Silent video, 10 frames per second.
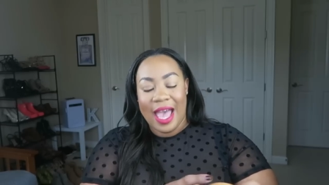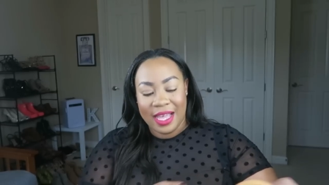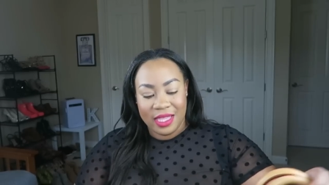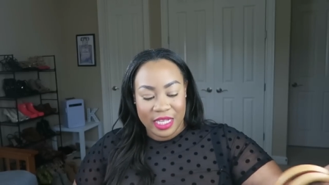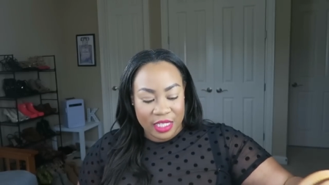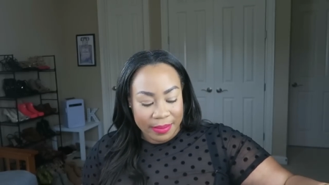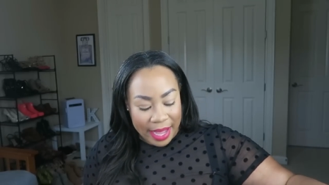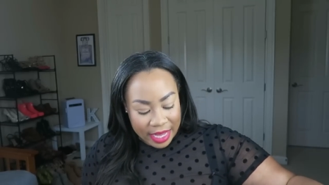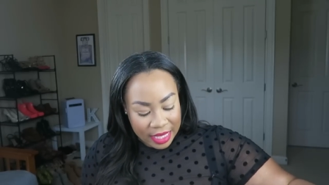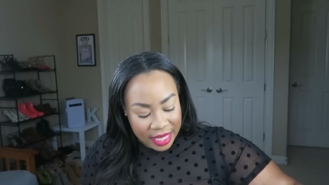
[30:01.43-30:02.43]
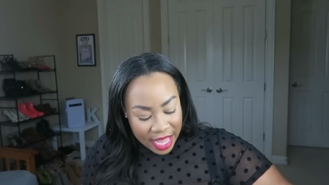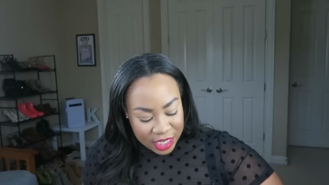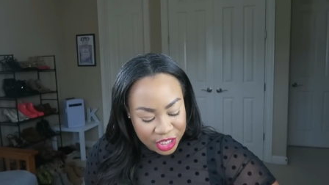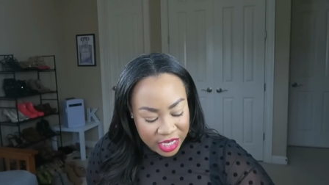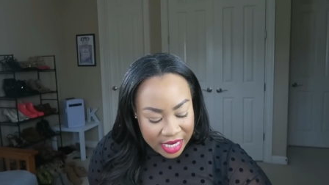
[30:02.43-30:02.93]
add this to my
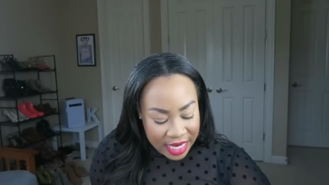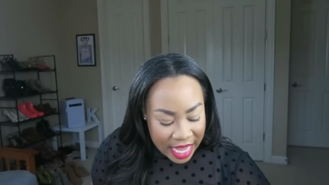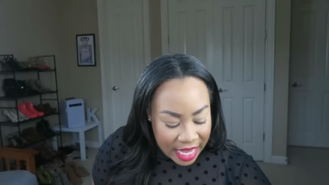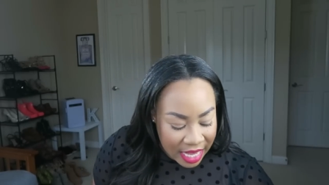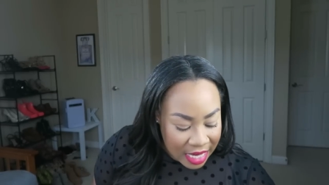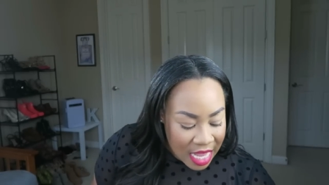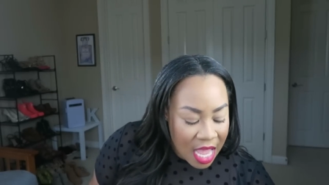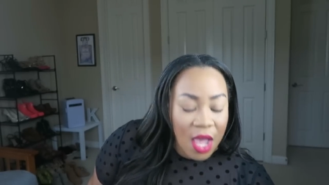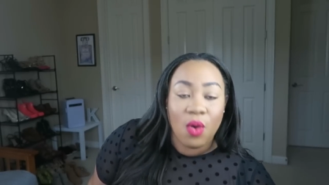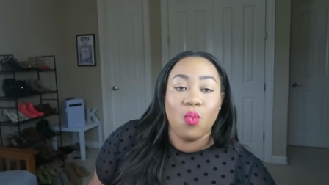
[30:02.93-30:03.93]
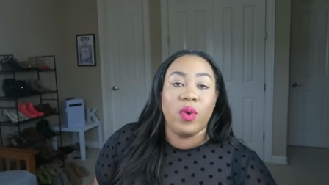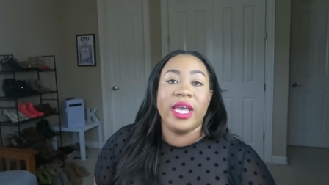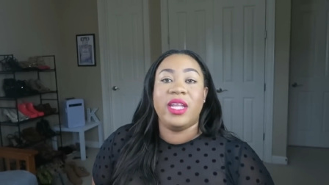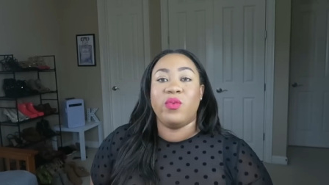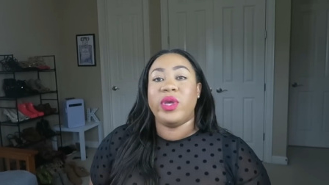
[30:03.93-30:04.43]
collection, and
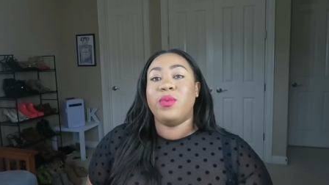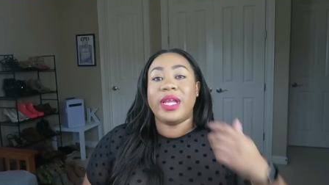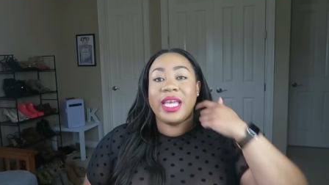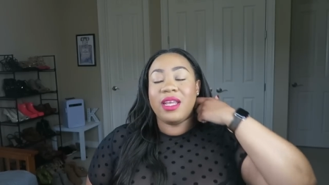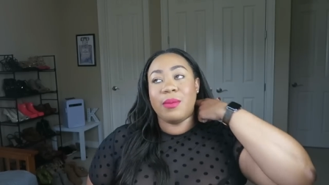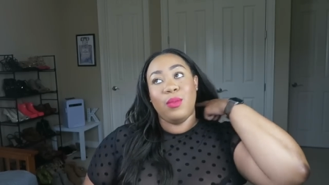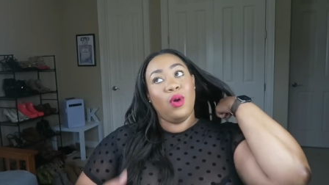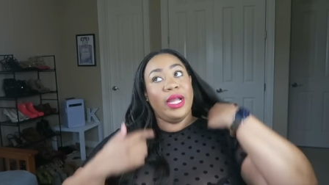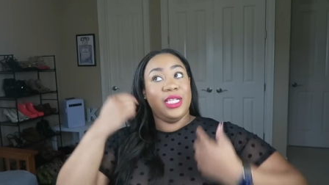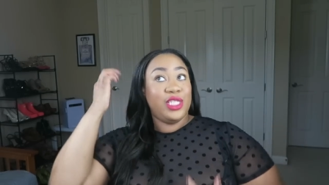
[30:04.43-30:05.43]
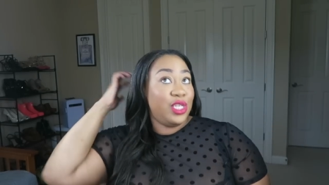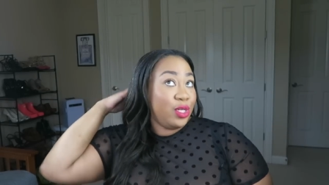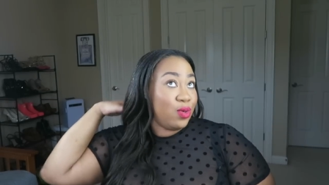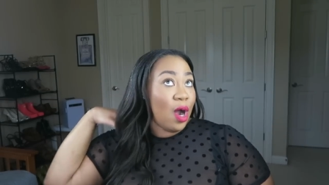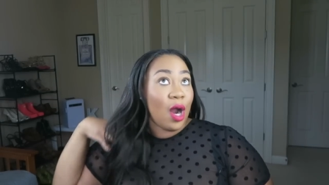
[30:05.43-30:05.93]
when we were getting more
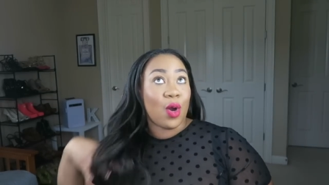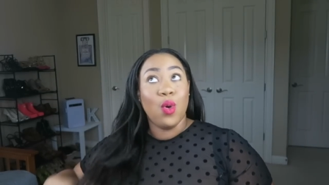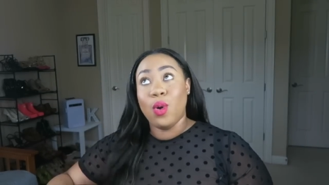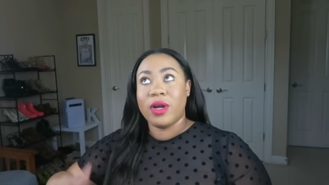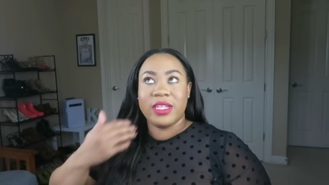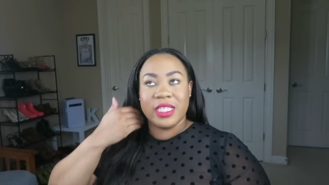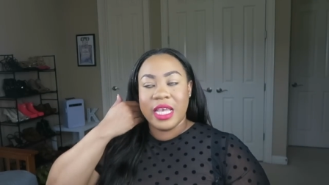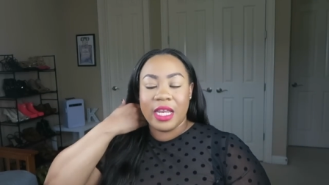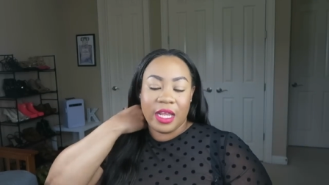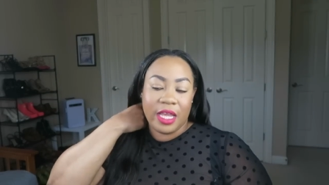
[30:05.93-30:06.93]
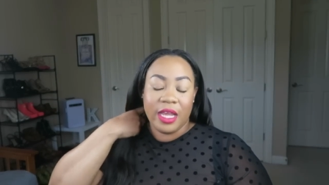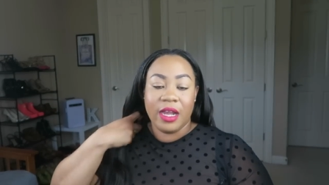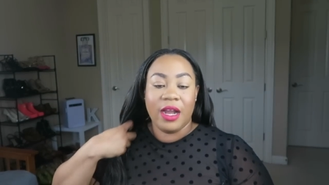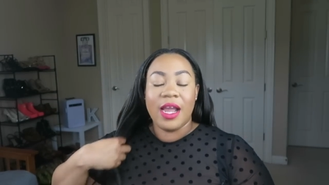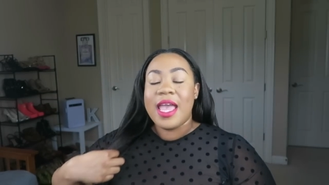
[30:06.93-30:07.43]
into our quarantine
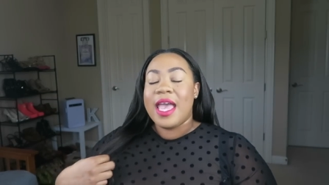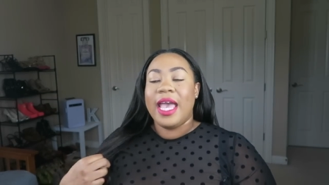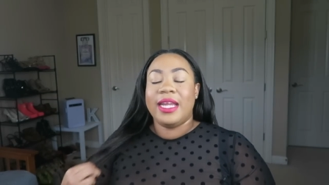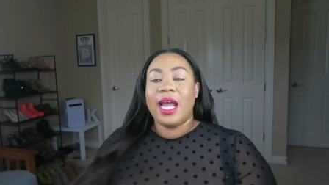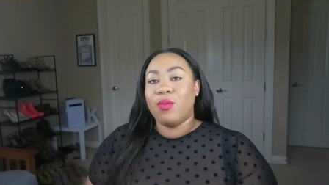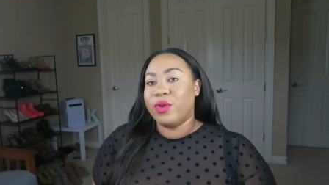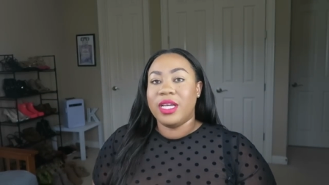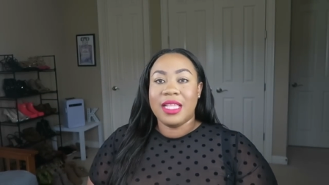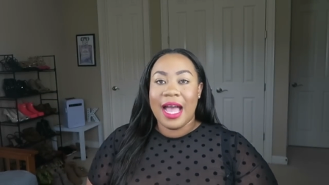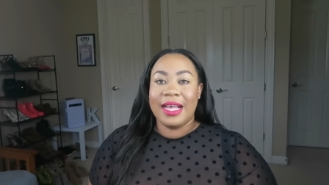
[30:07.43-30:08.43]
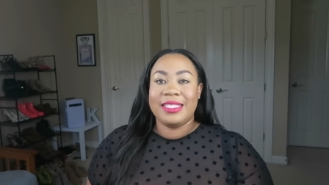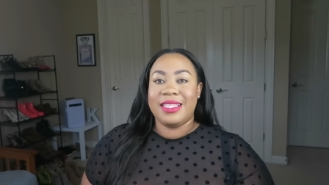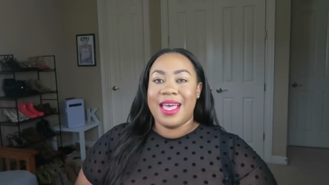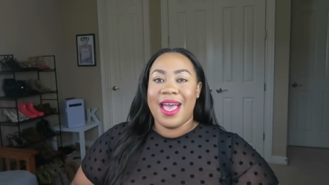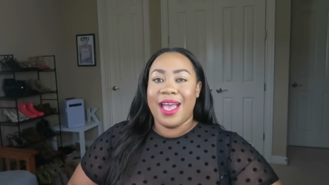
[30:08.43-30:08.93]
year, and I
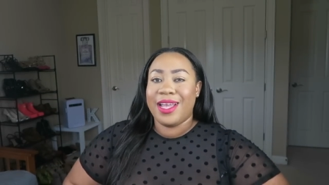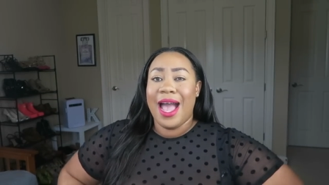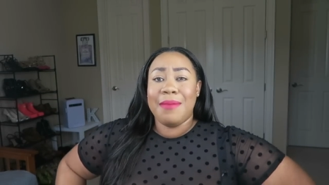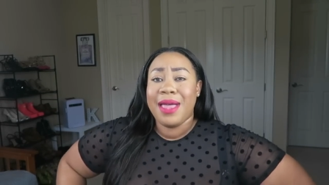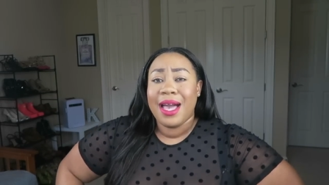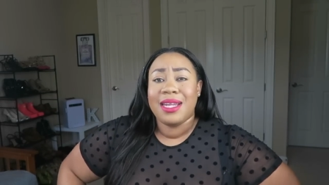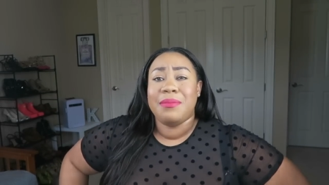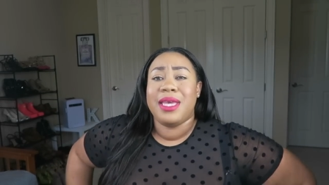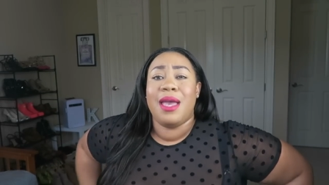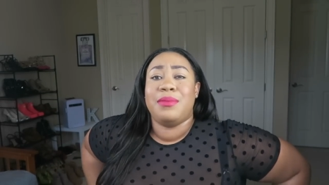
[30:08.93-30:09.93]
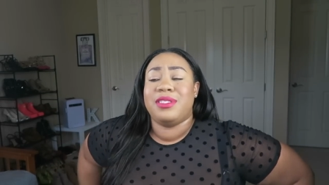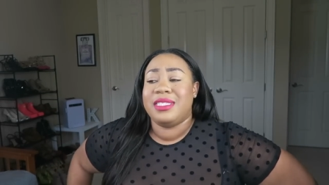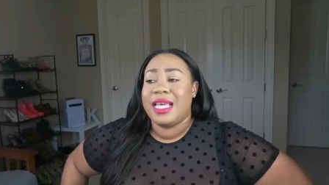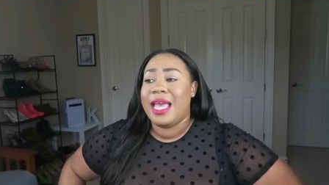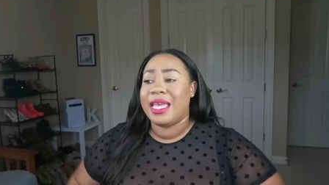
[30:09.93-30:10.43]
realized that I'm not going to be able to
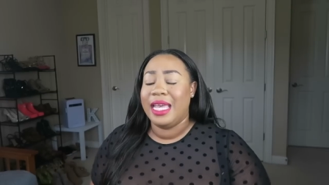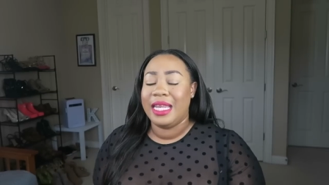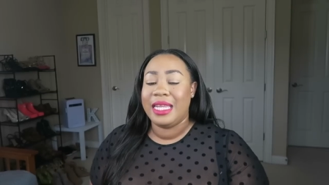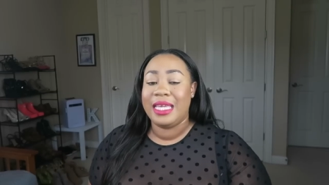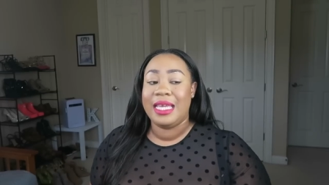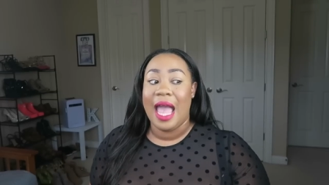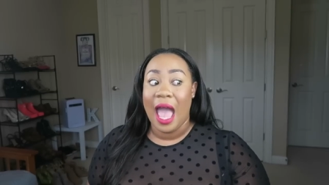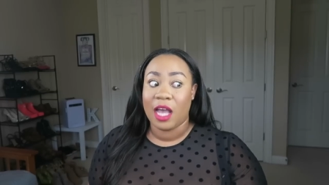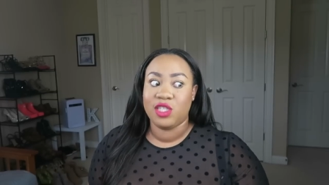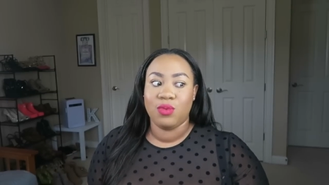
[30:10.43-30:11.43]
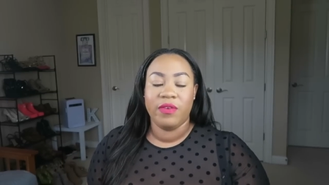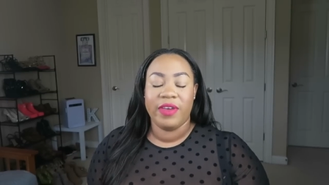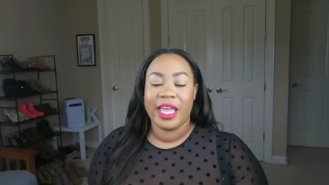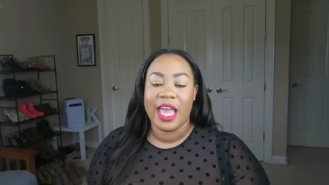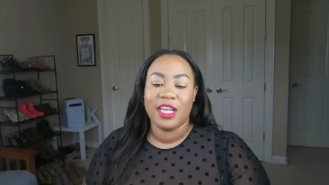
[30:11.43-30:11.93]
take any actual
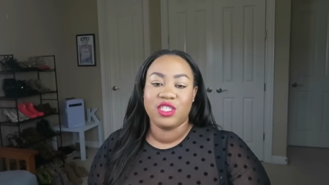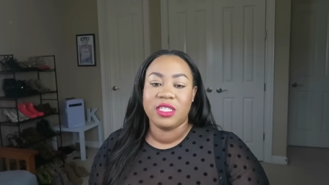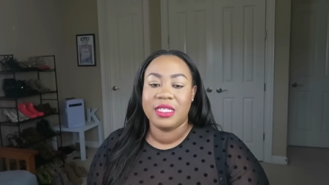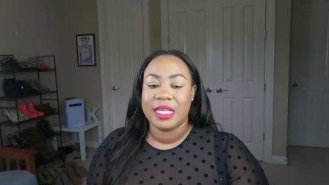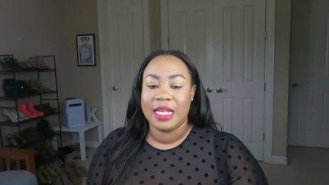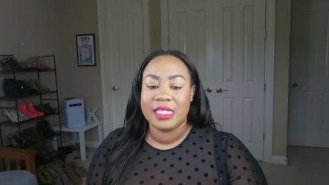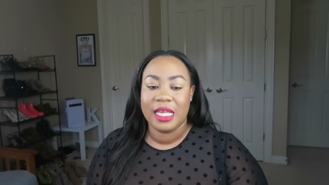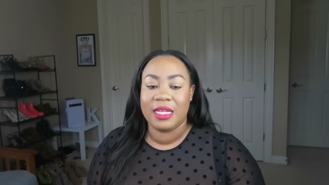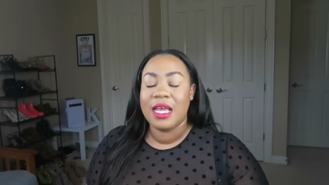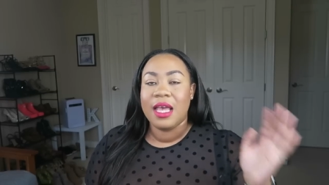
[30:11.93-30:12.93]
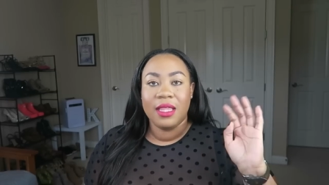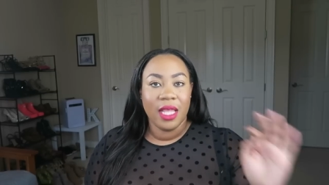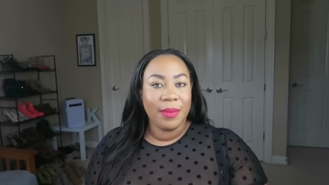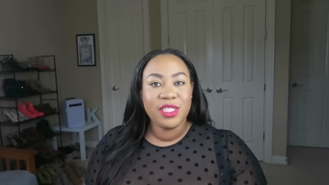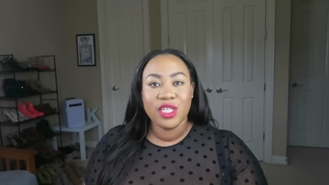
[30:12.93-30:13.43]
vacations, I said,
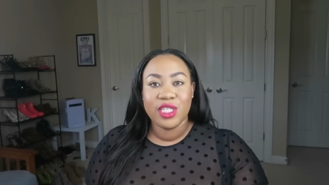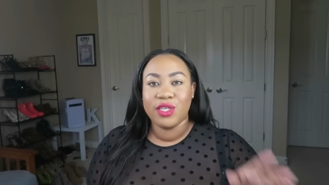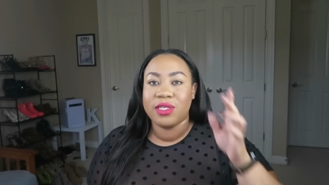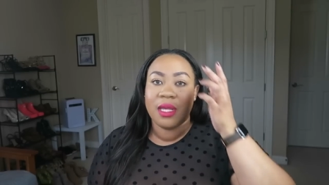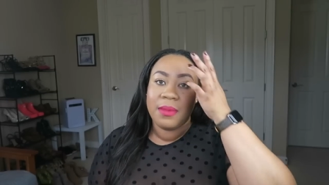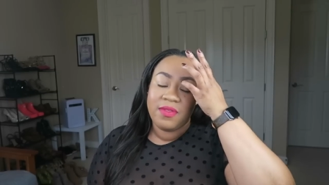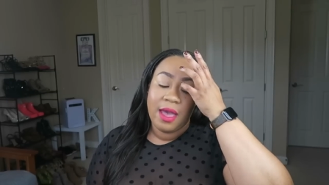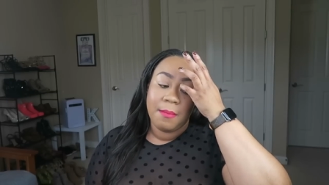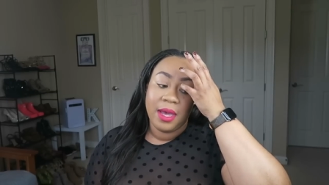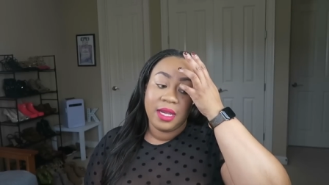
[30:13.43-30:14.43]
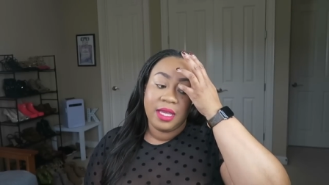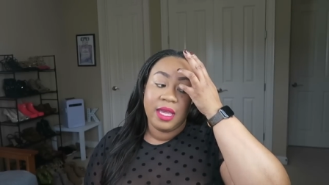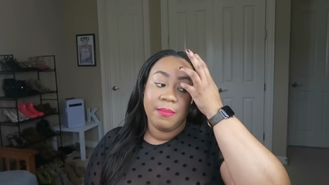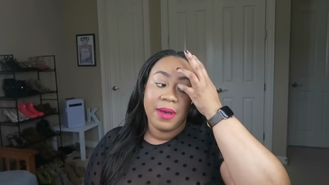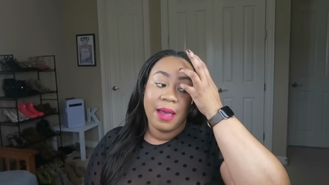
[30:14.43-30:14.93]
let me just use some of that money
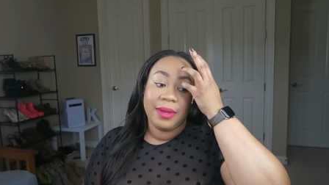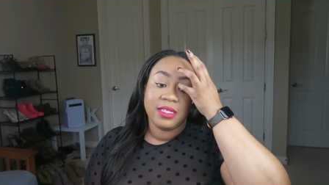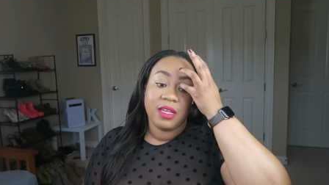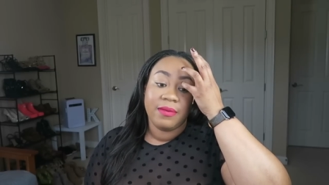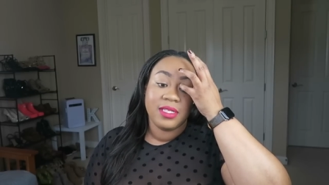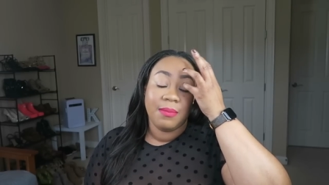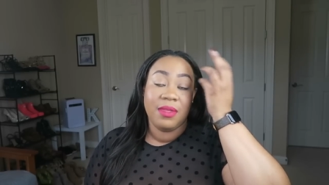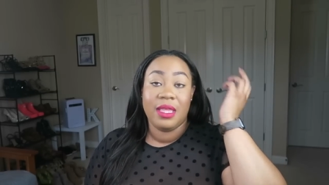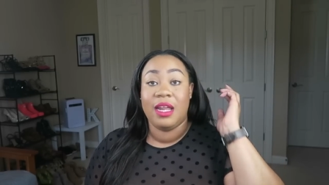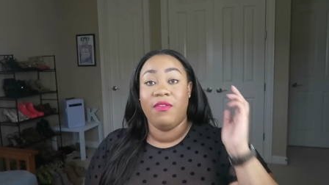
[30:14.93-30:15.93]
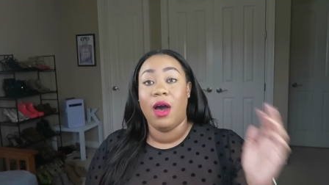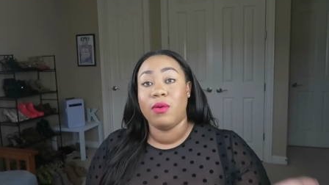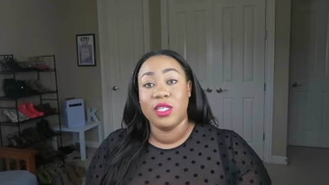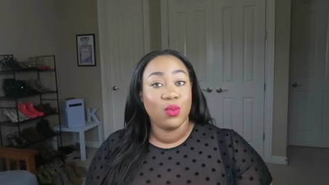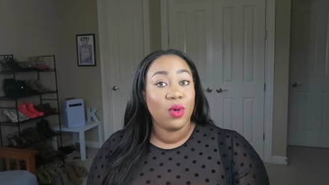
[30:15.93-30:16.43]
and buy myself something that I've
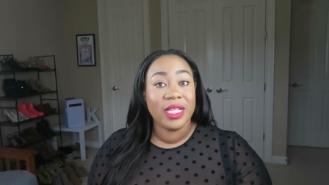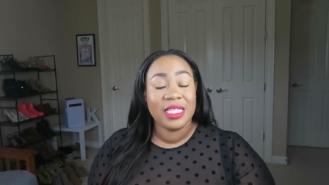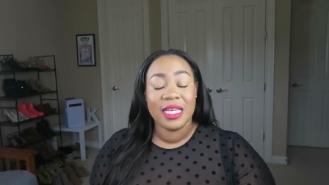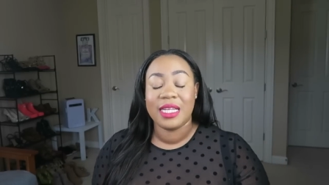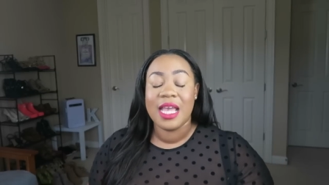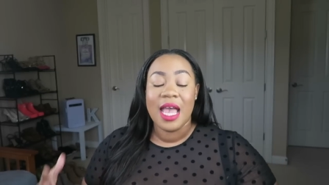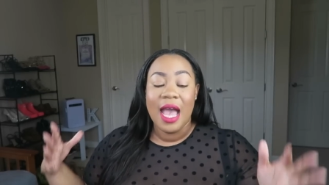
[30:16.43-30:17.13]
always wanted.